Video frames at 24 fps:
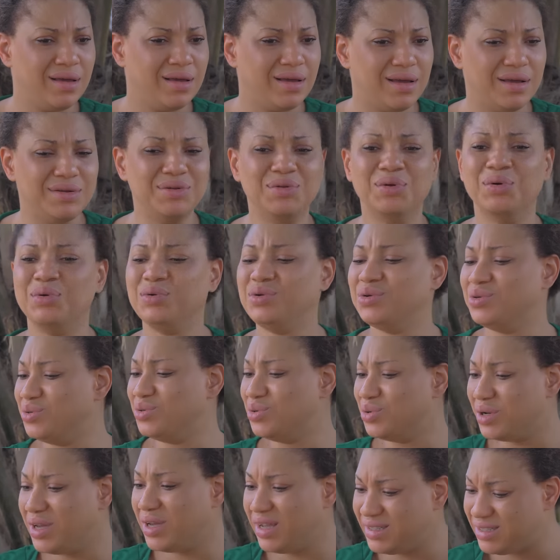No, no, no,
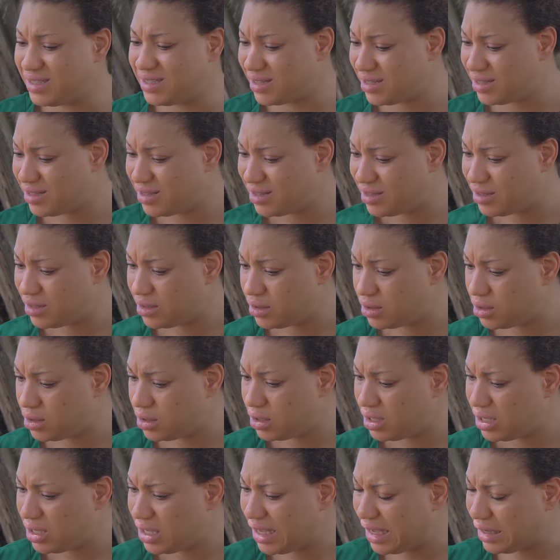he...
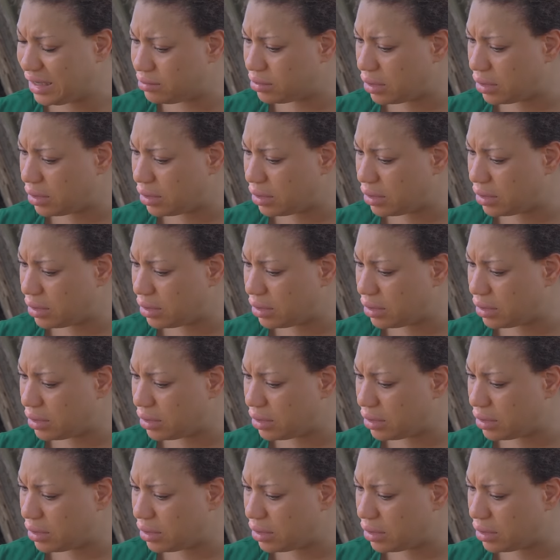he...